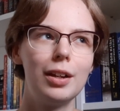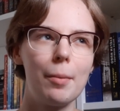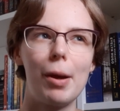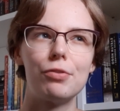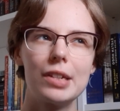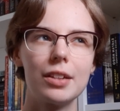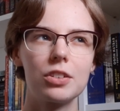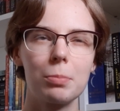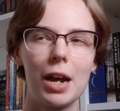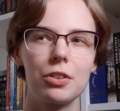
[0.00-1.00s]
my feelings
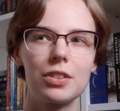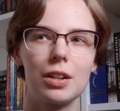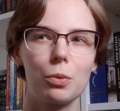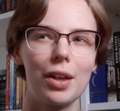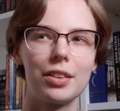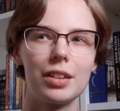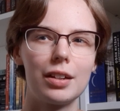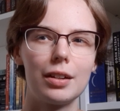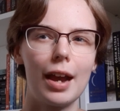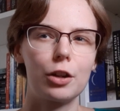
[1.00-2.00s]
about it rather
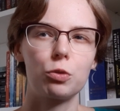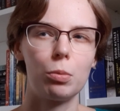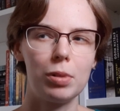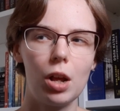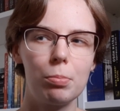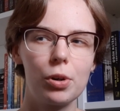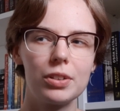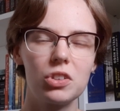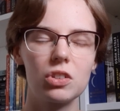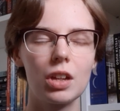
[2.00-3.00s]
than actual plot
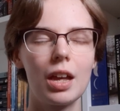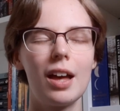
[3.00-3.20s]
points.